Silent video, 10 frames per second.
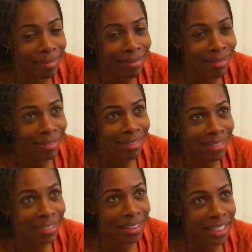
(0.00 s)
Speed it up.
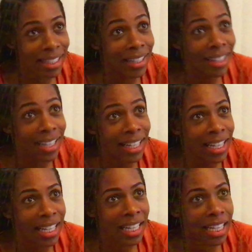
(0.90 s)
I'm gonna call her and tell
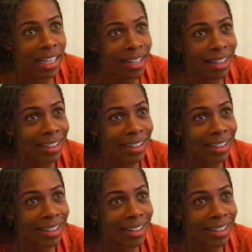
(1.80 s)
her it's a prank.